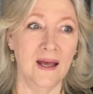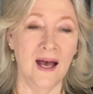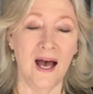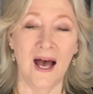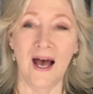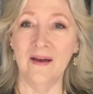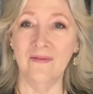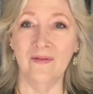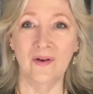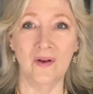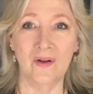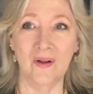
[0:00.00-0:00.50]

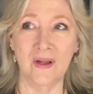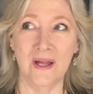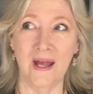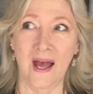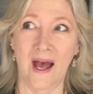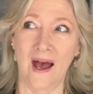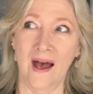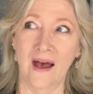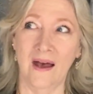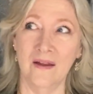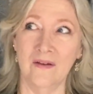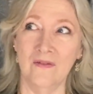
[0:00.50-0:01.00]
I've only
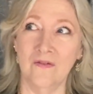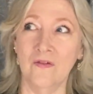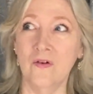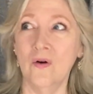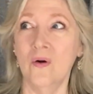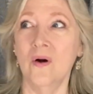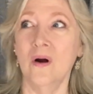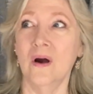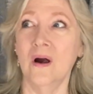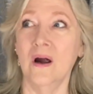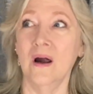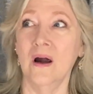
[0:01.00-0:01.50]
had
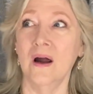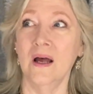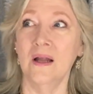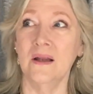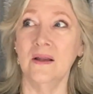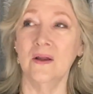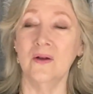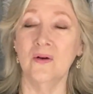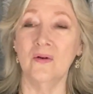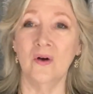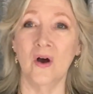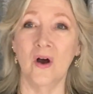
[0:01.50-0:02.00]
for a
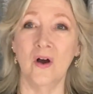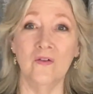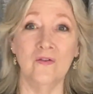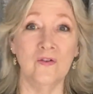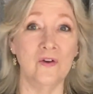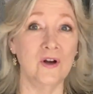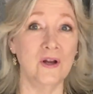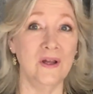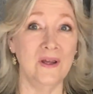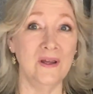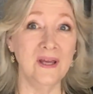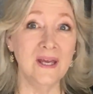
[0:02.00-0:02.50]
little
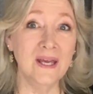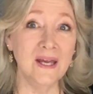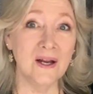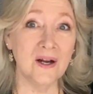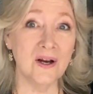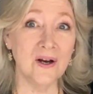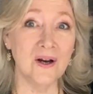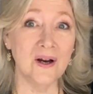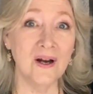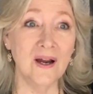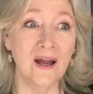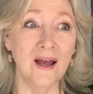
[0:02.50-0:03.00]
over a
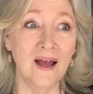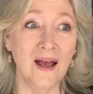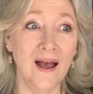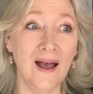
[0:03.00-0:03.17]
year